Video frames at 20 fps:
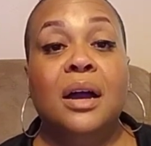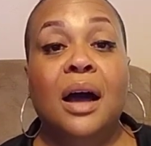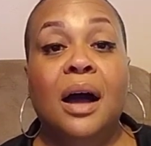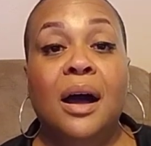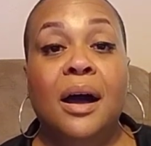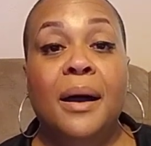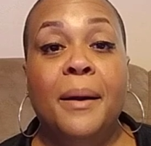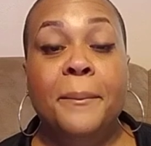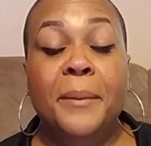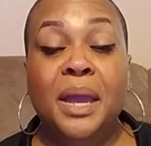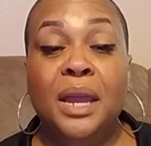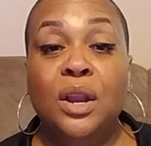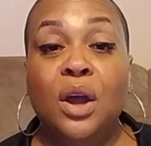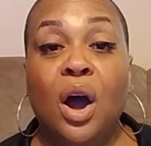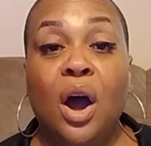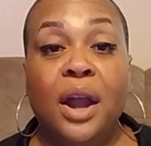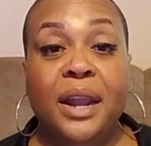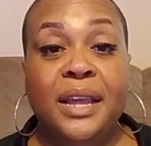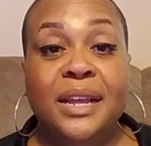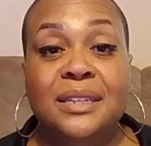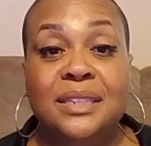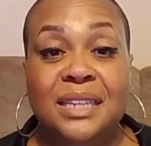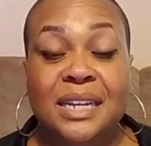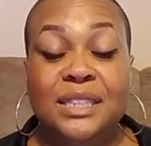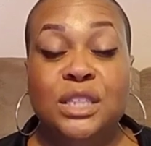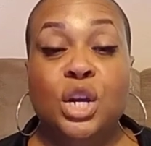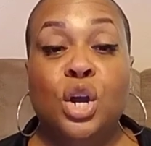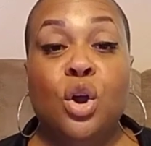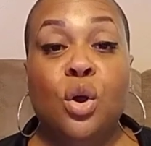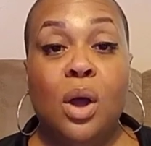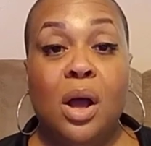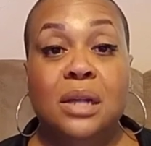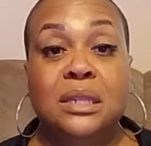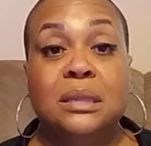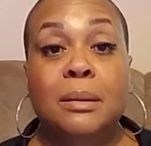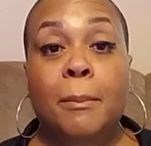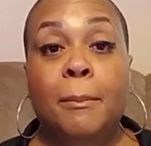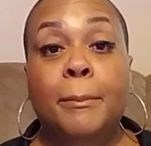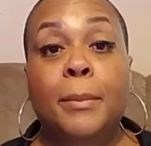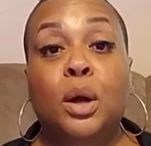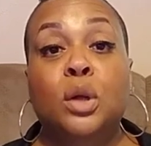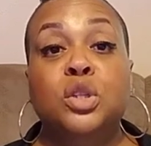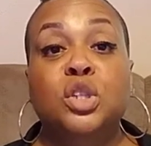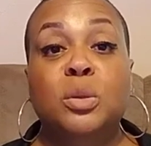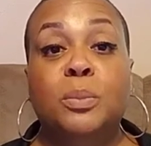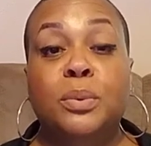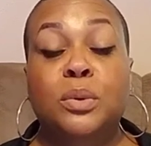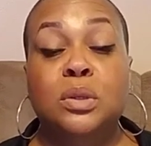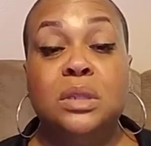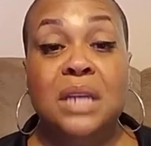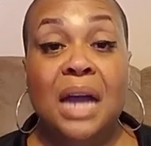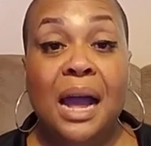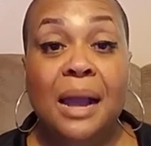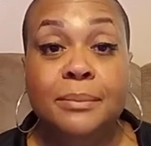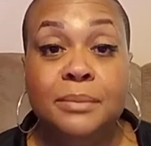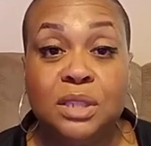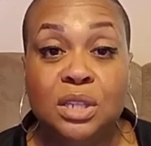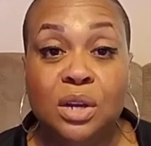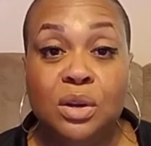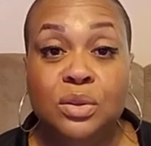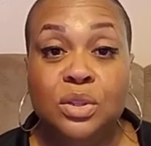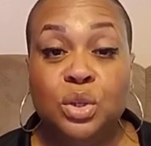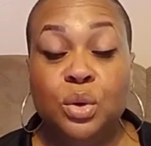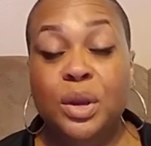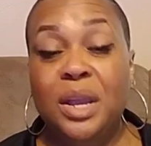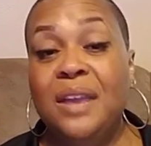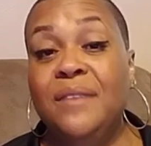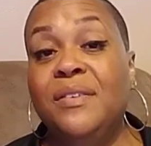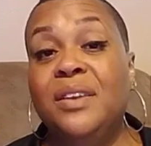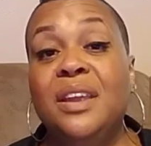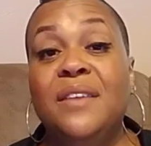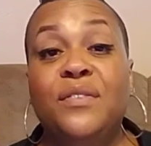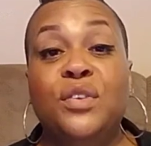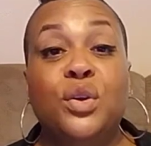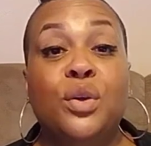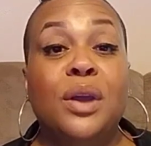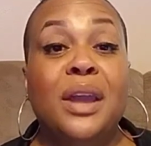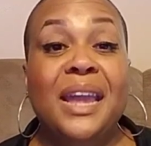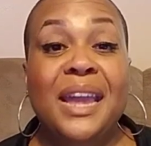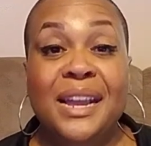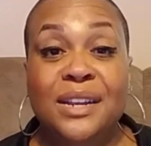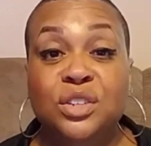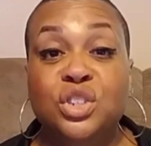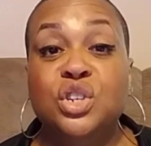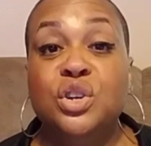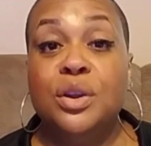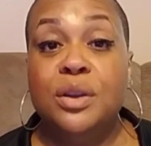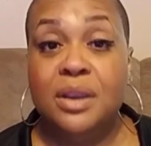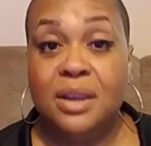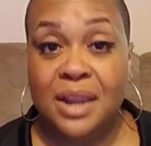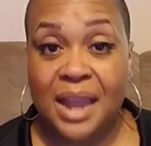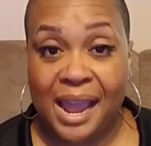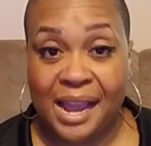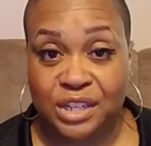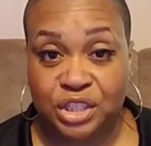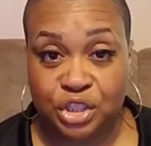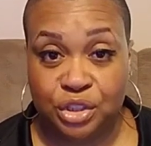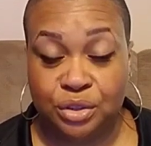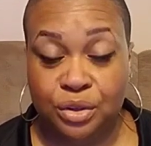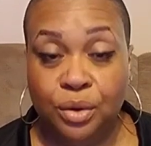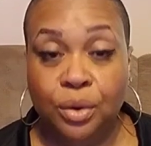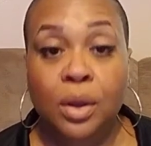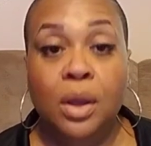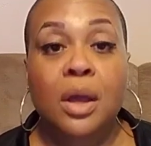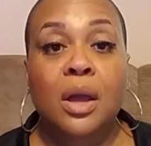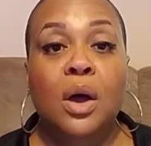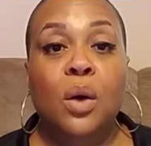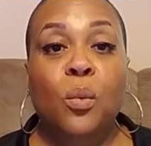an audience that's across multiple time zones, or even if you're international.